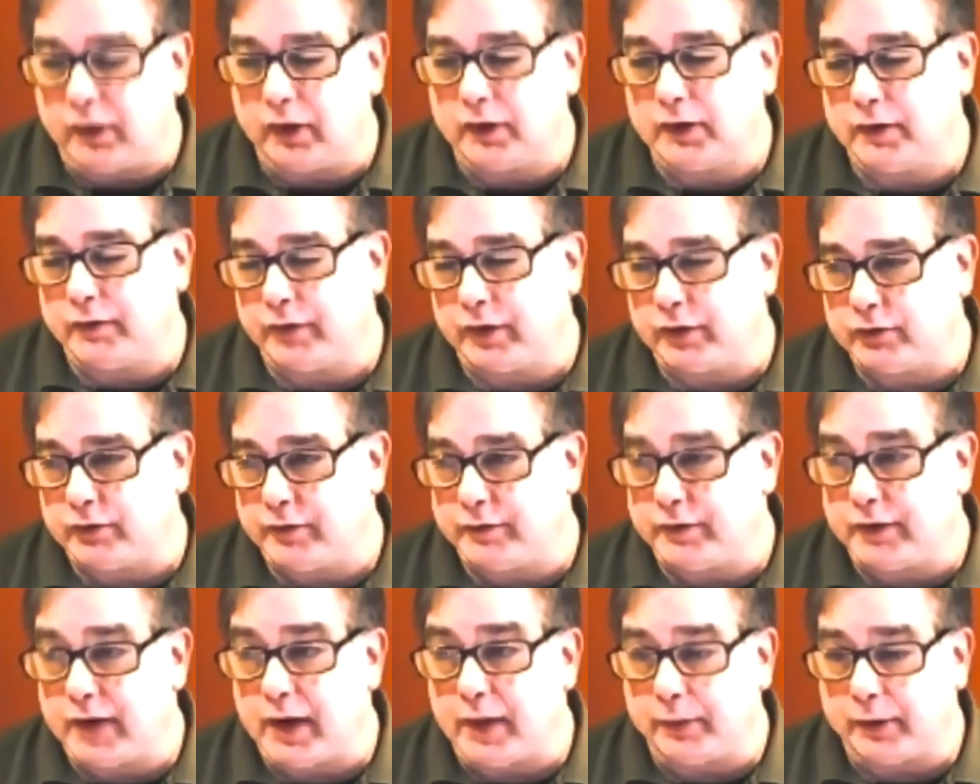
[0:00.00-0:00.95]
a relatively
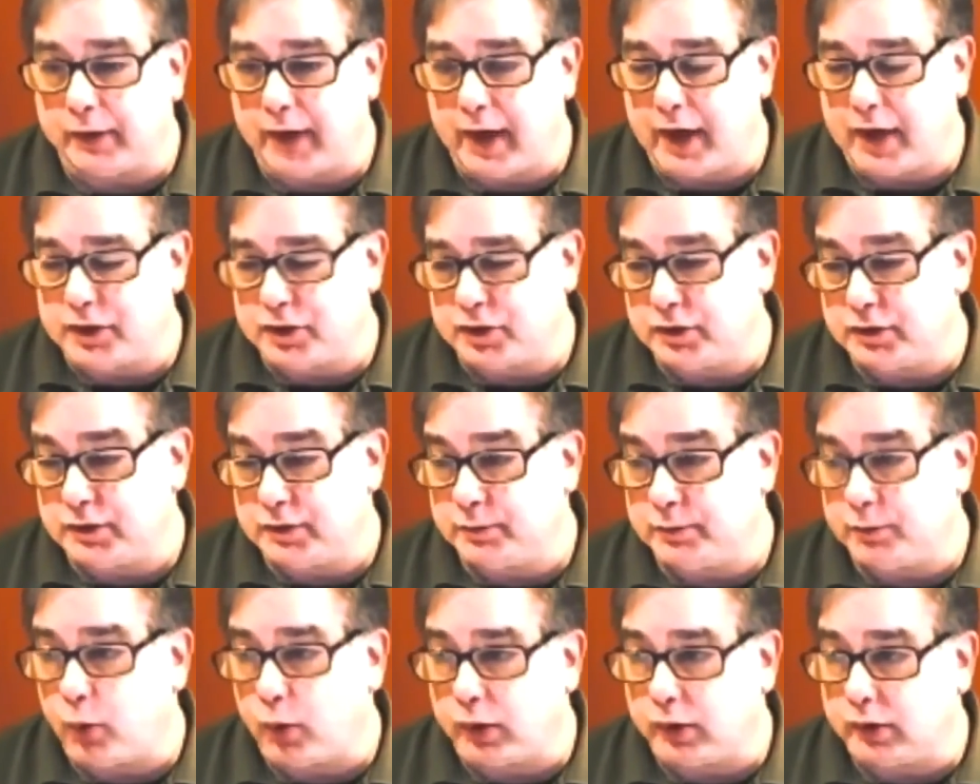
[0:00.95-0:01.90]
trivial application,
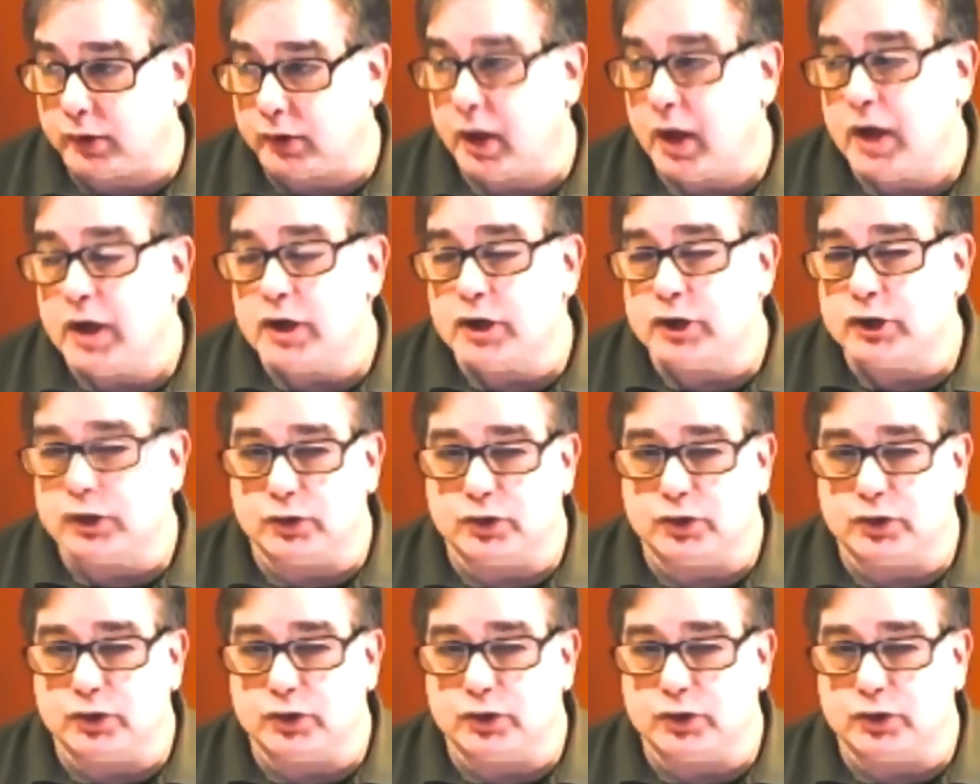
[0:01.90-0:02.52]
is important.